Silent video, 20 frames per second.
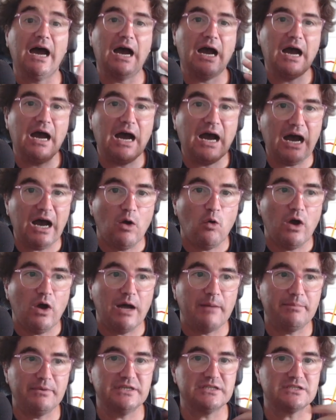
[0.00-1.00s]
How
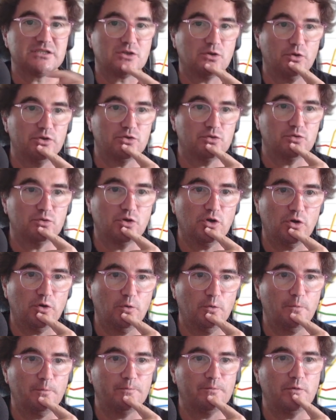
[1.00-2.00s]
up is going to
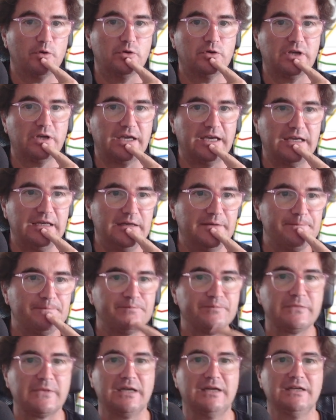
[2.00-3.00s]
go? Okay,
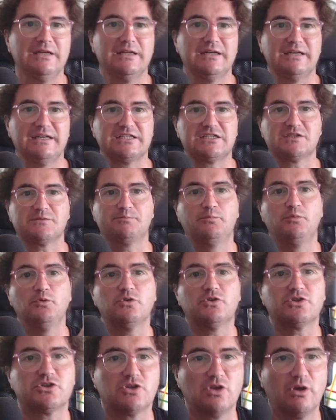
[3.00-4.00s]
let's
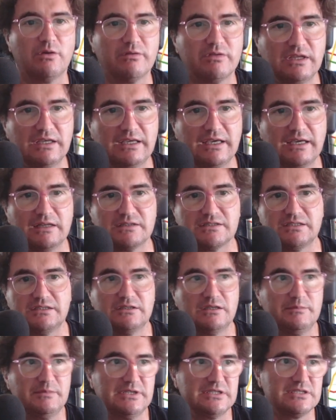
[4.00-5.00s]
put something else in
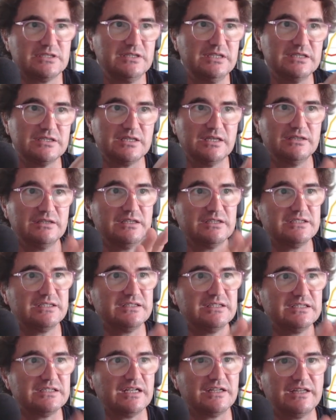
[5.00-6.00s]
the mix. These
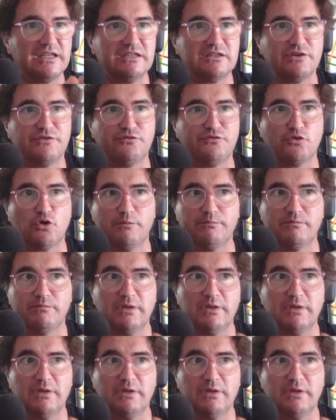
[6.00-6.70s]
are data from